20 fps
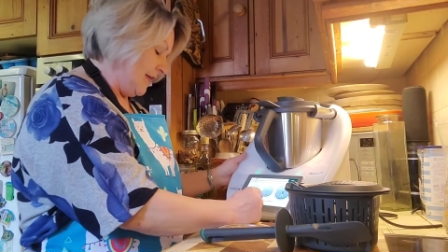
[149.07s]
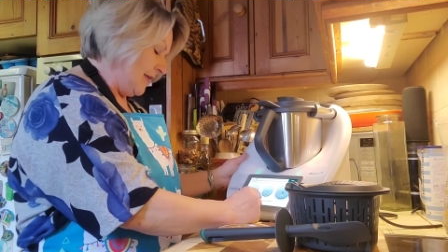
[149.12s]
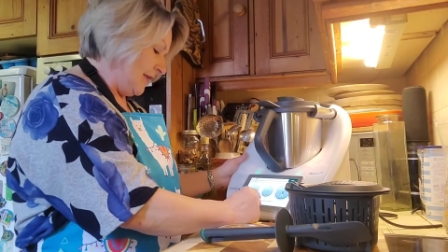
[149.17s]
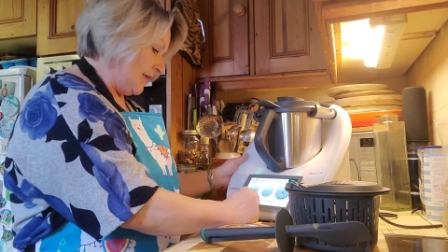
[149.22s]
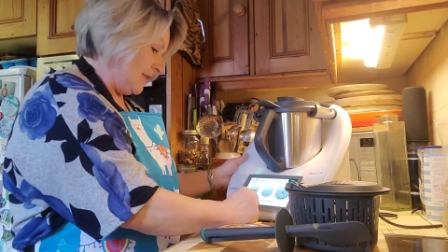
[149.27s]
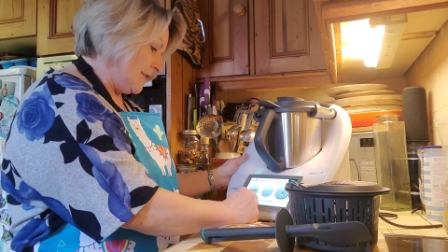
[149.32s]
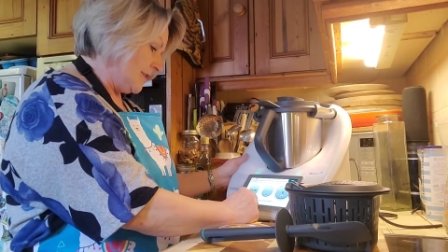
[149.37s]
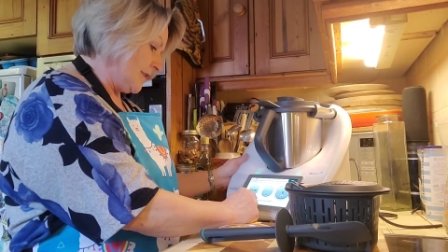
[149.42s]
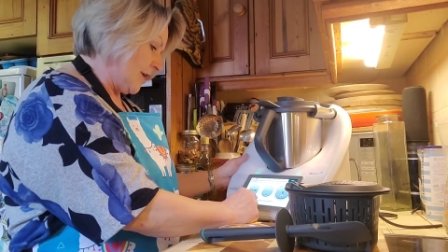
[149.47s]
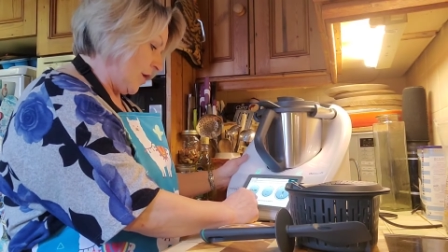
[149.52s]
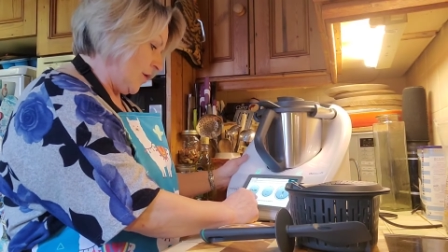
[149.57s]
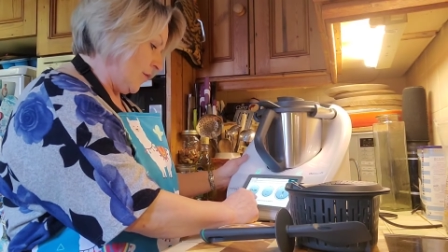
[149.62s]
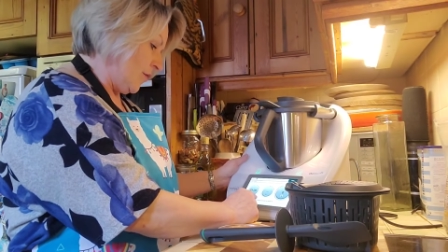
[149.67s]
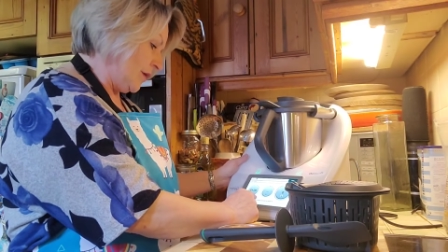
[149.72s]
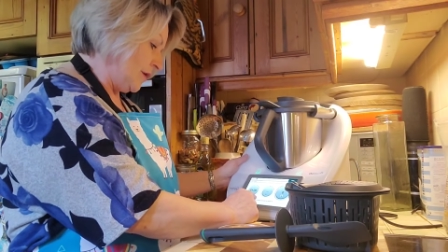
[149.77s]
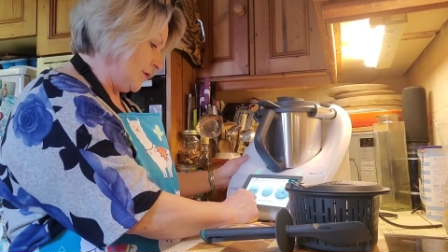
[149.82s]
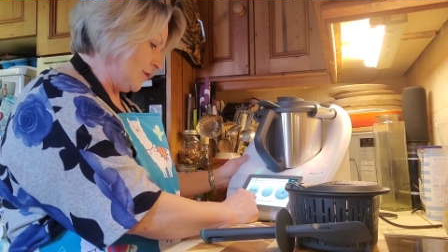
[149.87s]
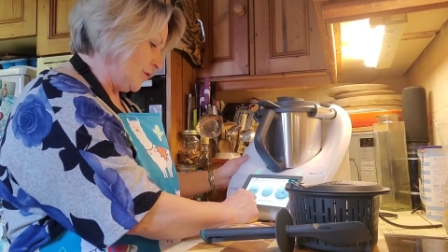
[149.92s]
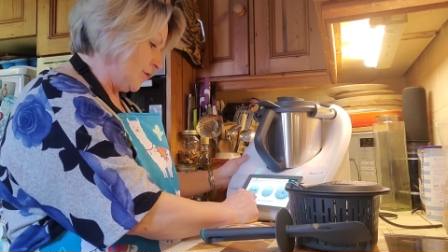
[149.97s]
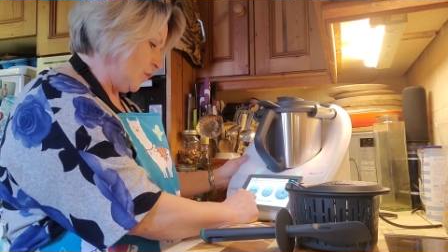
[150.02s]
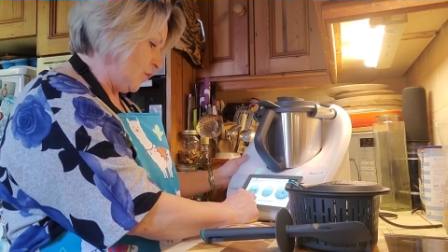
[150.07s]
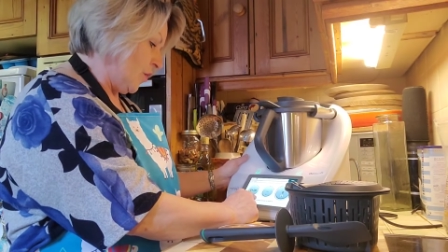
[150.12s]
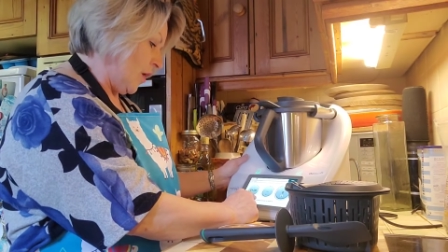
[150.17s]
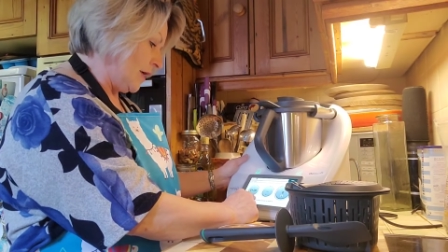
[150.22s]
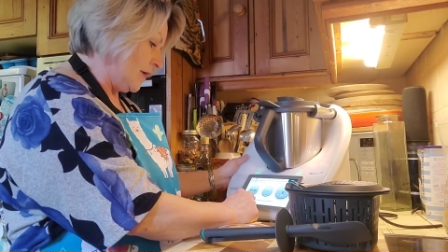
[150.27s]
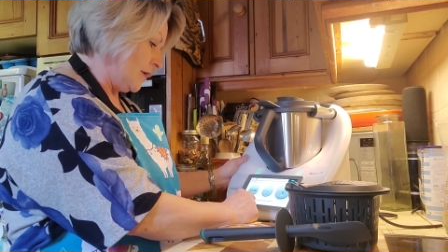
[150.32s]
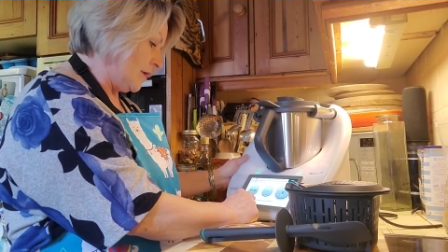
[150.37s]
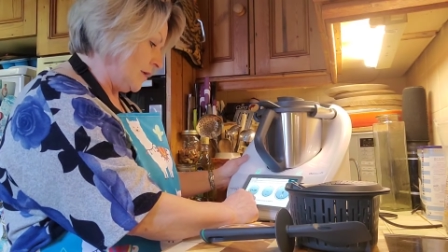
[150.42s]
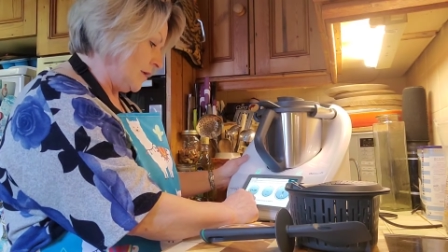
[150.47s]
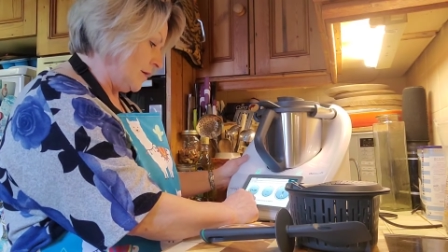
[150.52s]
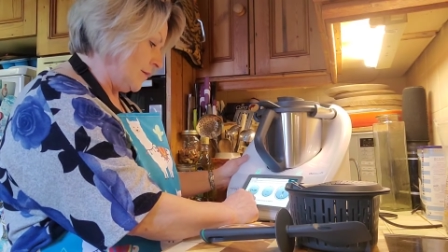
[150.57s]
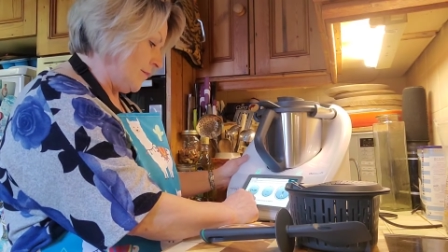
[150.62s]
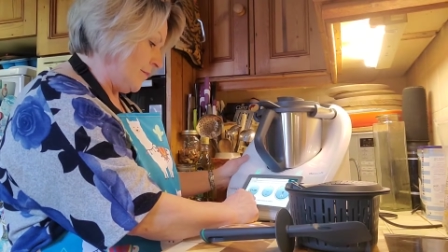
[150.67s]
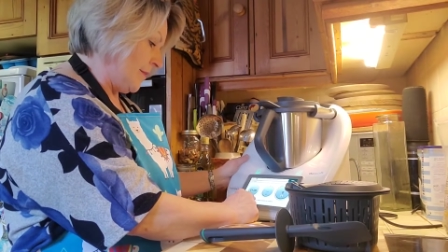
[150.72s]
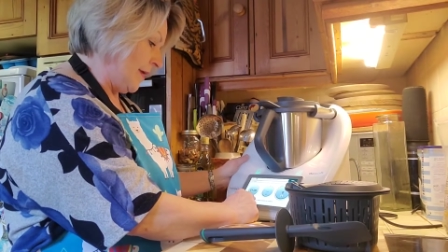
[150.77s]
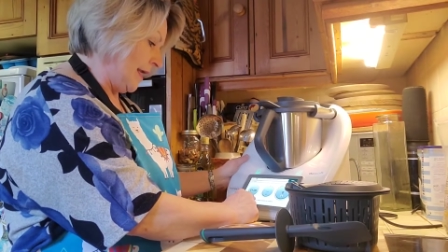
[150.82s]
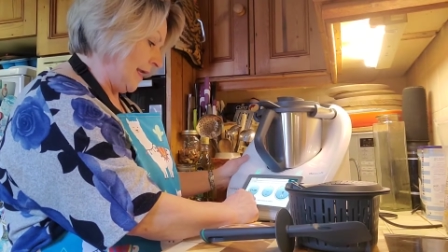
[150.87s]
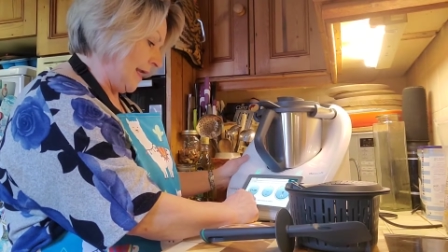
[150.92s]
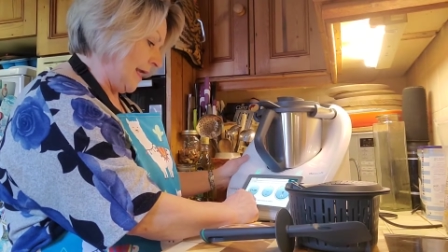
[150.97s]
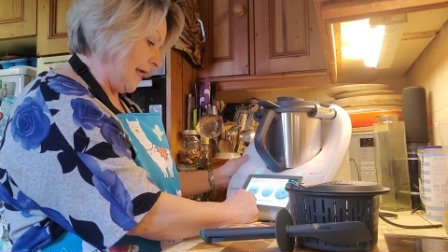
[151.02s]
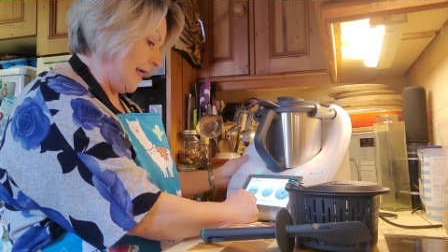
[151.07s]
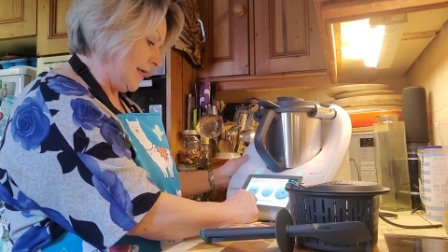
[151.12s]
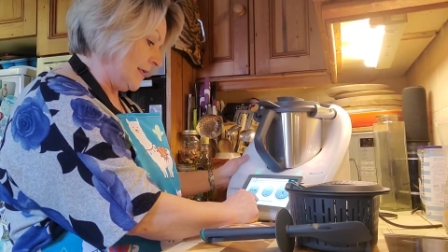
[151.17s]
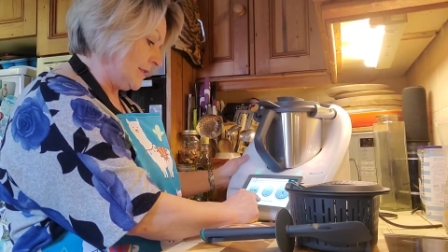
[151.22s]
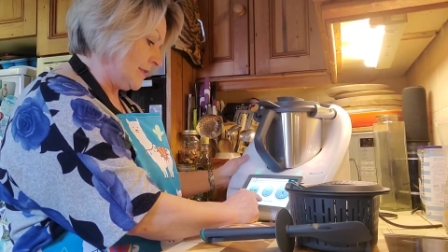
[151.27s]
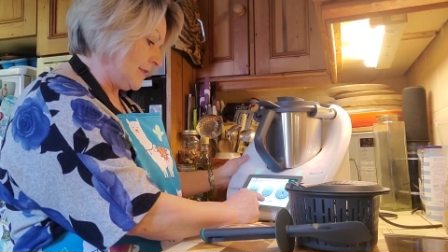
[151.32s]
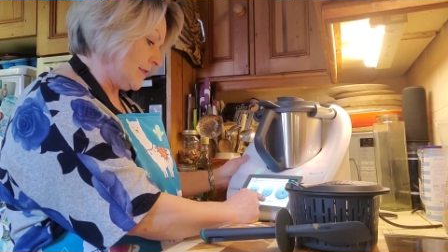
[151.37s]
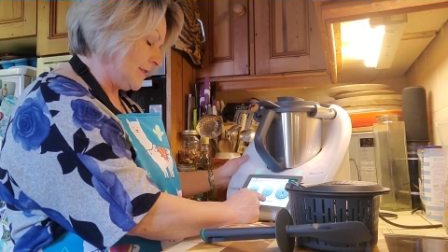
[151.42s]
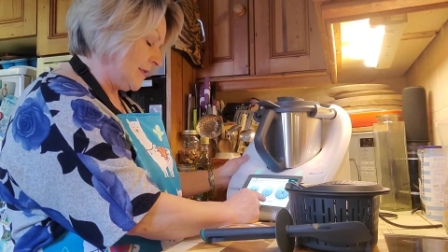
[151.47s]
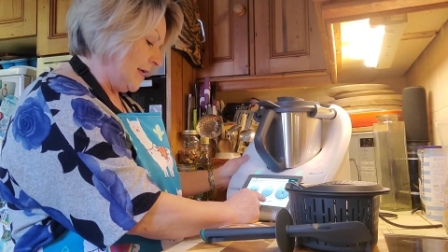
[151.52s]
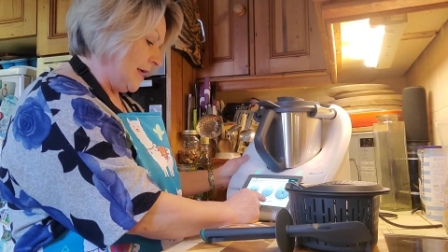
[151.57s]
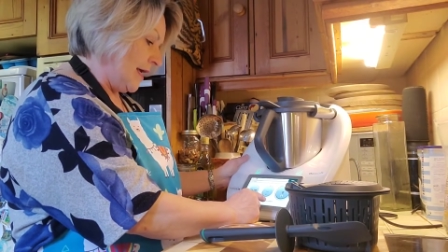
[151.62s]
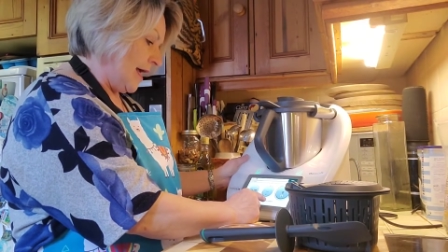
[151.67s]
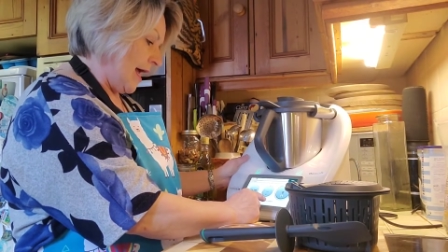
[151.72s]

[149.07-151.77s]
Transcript: So we're going to do 1 minute